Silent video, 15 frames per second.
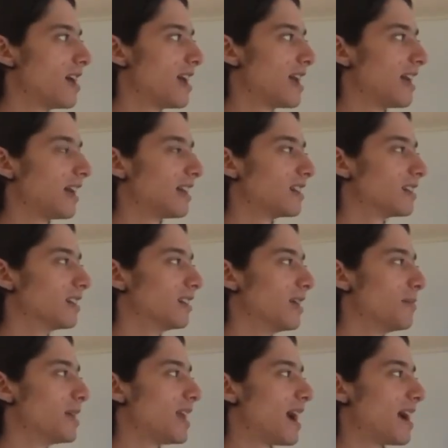and the
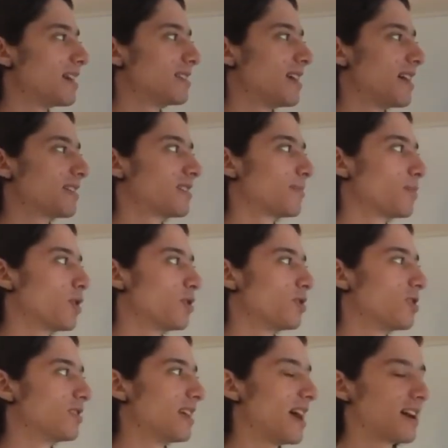limit as x
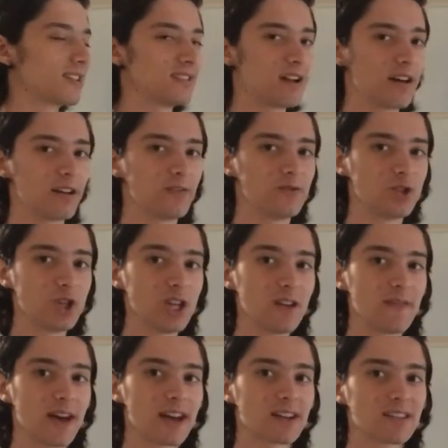approaches x naught of g
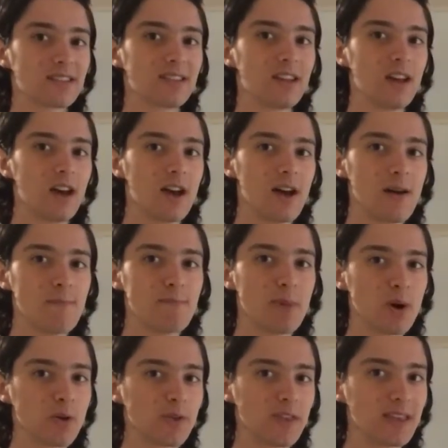of x,
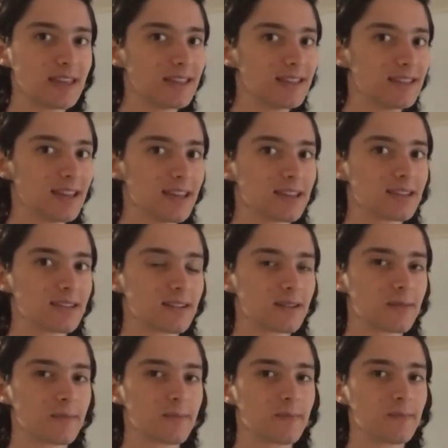both exist.
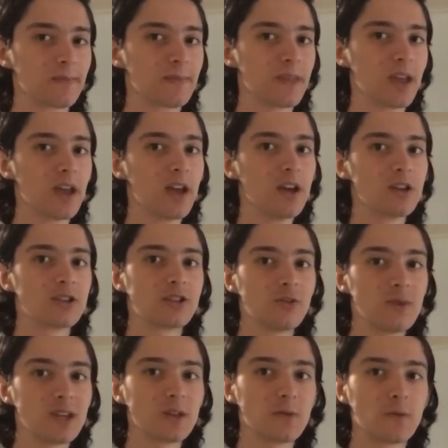So
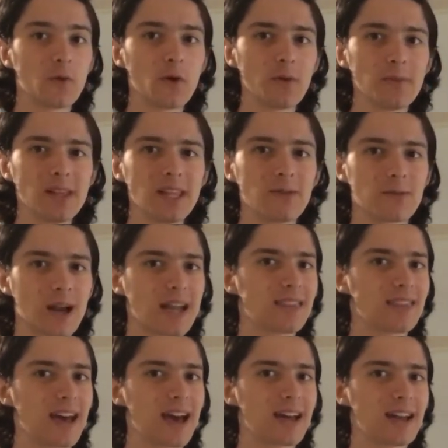we can formally write
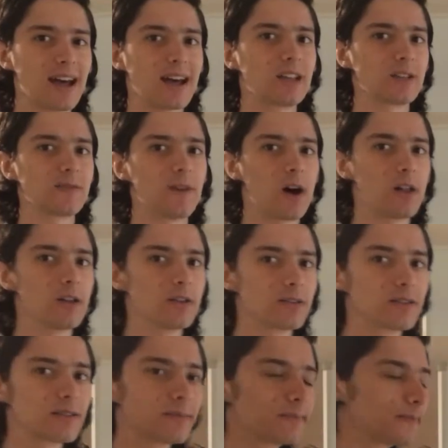that as
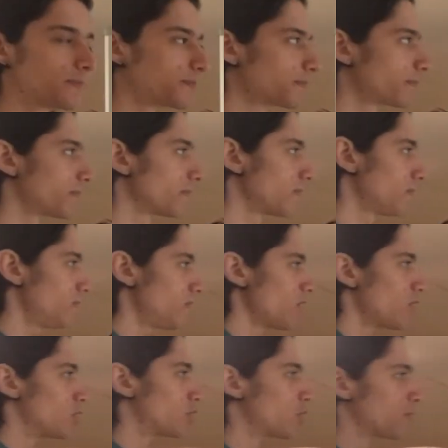follows.
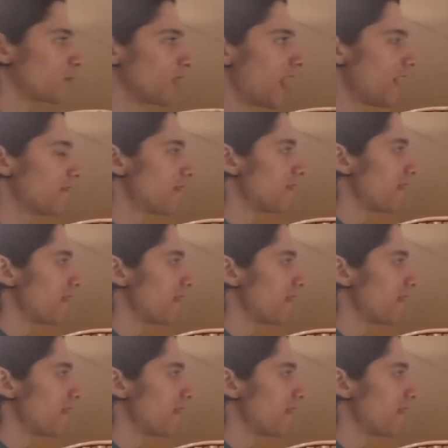So for f of